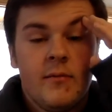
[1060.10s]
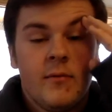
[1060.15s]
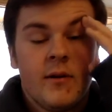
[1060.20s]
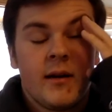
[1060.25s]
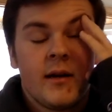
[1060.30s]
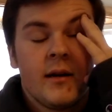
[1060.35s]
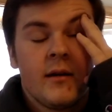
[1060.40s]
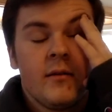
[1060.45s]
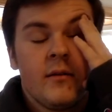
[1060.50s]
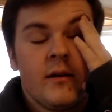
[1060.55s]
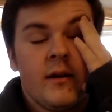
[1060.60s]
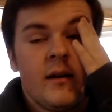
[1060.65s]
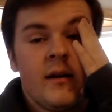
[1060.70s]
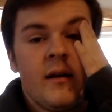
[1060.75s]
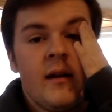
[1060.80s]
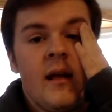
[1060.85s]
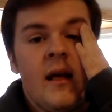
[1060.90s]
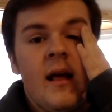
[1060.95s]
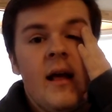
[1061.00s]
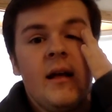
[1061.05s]
we're going to
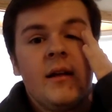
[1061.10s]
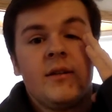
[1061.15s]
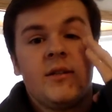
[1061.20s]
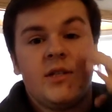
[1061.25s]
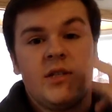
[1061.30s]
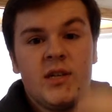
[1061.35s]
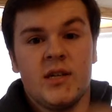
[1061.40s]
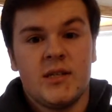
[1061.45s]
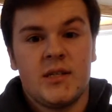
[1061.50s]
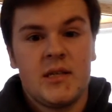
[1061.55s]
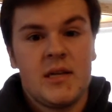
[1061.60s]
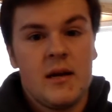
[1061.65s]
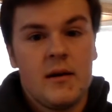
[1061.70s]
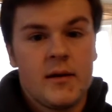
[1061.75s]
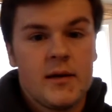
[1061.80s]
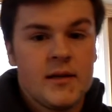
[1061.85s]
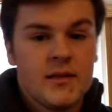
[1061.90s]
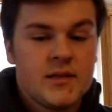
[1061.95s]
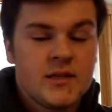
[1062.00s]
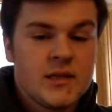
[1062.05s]
learn just how
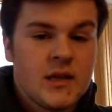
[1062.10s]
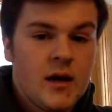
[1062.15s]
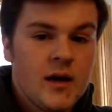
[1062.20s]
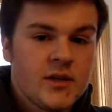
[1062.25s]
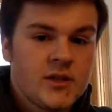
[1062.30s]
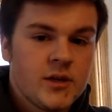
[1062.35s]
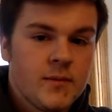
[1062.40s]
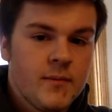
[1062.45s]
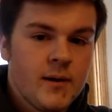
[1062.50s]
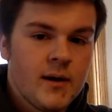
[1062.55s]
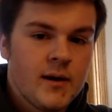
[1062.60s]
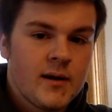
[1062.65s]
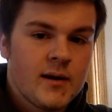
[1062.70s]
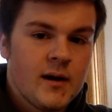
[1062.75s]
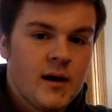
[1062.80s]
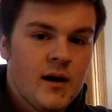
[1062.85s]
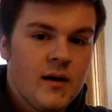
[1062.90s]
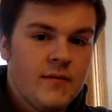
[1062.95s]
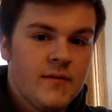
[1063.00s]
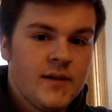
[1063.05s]
good Sasha
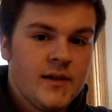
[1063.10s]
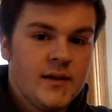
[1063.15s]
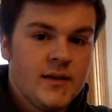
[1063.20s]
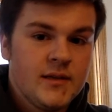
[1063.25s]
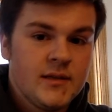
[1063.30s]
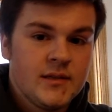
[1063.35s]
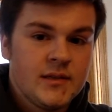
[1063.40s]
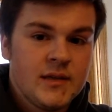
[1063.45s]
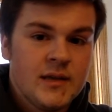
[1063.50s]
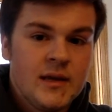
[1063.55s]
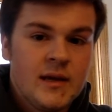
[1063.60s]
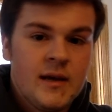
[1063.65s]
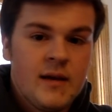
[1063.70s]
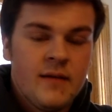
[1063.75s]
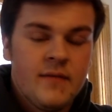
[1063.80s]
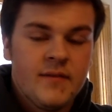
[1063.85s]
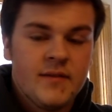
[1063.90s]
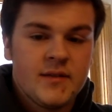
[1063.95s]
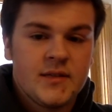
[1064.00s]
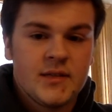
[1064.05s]
Barkov is
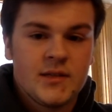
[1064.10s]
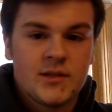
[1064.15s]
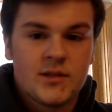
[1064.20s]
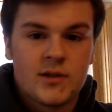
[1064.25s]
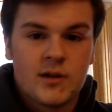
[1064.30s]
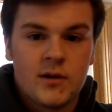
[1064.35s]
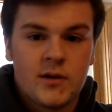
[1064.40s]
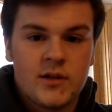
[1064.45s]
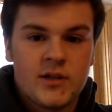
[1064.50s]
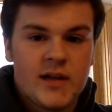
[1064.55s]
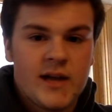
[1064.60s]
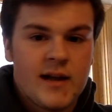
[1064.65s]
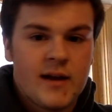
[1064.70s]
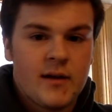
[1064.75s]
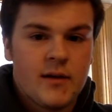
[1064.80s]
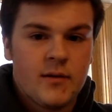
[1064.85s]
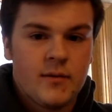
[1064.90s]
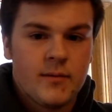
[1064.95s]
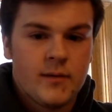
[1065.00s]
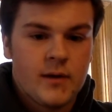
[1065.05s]
Vincent Trocheck,
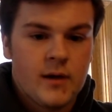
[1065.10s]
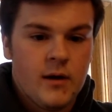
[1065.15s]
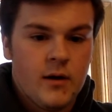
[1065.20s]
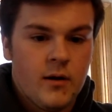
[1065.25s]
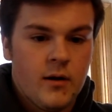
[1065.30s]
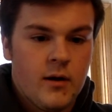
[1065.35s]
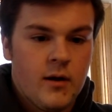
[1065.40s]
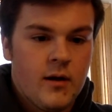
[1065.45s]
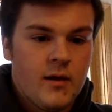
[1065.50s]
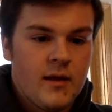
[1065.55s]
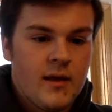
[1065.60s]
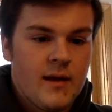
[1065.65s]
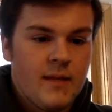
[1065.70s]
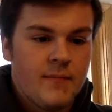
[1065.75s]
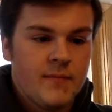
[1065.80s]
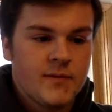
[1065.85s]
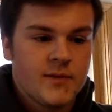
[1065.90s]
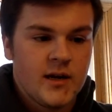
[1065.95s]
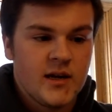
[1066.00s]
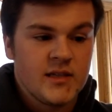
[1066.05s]
Huberdeau, and all of
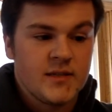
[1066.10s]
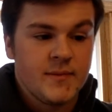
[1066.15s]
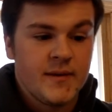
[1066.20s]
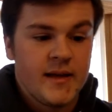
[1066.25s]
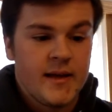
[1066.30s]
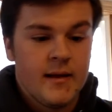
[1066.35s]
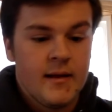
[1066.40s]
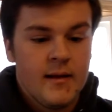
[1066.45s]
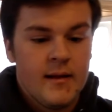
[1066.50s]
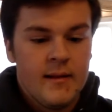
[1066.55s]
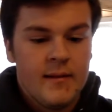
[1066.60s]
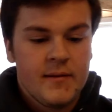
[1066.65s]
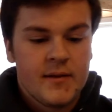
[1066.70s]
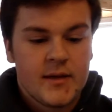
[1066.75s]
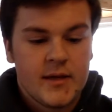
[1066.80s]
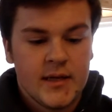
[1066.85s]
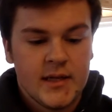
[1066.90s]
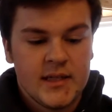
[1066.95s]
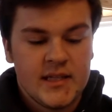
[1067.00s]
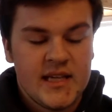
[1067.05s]
them. Trust me,
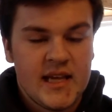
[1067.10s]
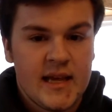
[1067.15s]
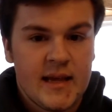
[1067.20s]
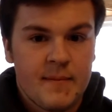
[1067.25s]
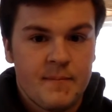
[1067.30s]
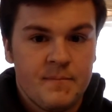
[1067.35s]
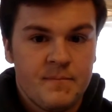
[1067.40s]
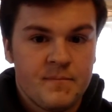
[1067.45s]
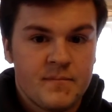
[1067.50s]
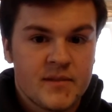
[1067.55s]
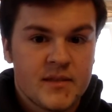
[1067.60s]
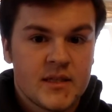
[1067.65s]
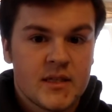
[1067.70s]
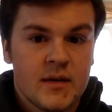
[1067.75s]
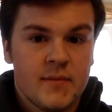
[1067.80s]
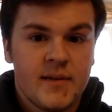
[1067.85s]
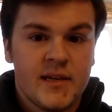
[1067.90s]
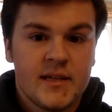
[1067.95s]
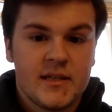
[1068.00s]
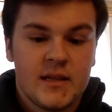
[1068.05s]
good team. It's
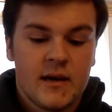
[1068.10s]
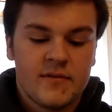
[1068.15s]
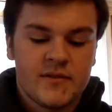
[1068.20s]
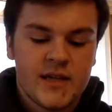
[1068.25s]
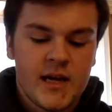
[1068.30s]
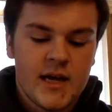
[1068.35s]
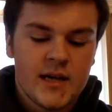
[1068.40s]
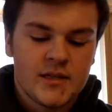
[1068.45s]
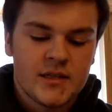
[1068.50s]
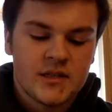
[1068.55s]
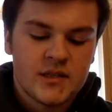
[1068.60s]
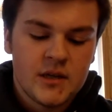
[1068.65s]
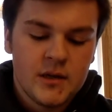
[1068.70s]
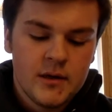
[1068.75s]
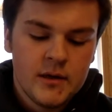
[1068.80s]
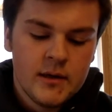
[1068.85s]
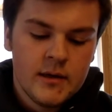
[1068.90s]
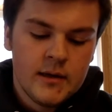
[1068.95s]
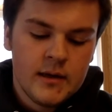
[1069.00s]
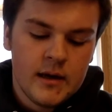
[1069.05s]
going to be a tough test.
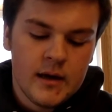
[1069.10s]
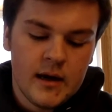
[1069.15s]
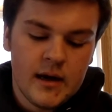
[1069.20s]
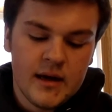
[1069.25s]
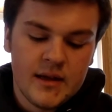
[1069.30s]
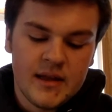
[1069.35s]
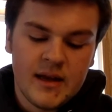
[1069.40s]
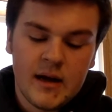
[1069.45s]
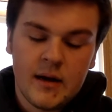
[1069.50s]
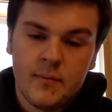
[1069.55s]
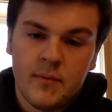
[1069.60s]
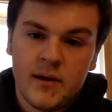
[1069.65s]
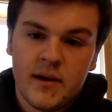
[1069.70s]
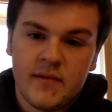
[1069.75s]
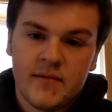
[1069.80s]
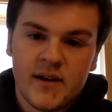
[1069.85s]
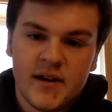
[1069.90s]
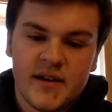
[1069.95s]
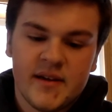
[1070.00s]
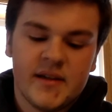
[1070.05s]
Uh, they're
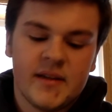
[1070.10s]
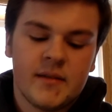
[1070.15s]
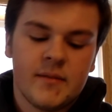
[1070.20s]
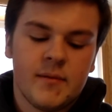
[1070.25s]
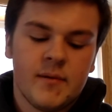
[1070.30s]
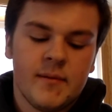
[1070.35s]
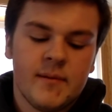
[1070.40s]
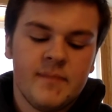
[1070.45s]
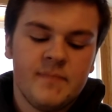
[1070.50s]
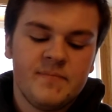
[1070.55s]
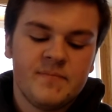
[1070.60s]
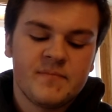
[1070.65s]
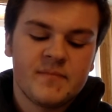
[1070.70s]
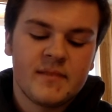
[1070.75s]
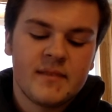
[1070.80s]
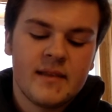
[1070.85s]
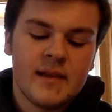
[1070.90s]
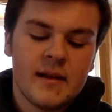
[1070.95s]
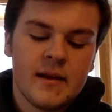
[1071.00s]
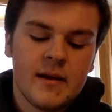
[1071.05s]
playing very good at the moment.
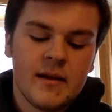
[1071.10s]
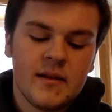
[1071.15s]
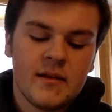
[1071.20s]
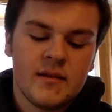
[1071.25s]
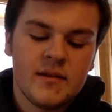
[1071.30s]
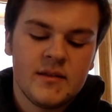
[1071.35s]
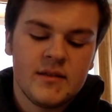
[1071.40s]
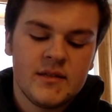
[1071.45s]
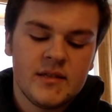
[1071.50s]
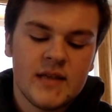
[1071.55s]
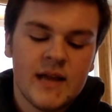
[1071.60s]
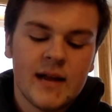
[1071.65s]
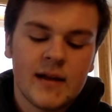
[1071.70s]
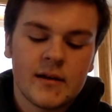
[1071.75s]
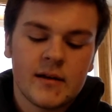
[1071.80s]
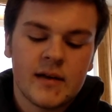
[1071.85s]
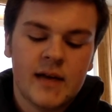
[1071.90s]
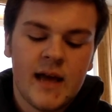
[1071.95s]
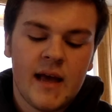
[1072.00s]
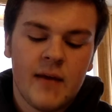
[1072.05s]
Then on
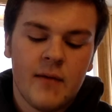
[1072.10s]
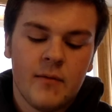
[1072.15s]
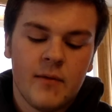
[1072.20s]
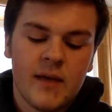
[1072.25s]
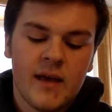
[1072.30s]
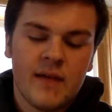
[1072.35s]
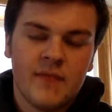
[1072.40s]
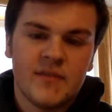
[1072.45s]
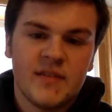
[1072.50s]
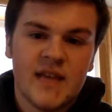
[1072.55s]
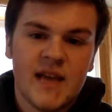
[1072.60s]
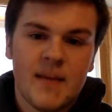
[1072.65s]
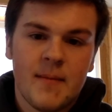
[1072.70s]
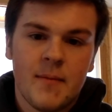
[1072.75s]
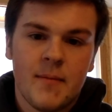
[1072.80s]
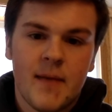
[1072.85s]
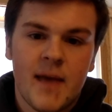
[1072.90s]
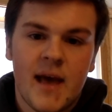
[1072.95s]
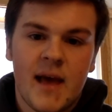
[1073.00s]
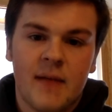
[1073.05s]
Saturday, we have
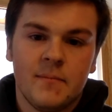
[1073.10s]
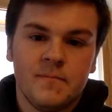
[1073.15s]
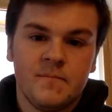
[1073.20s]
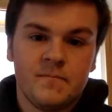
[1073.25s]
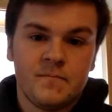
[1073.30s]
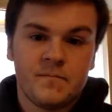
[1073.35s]
Tampa Bay.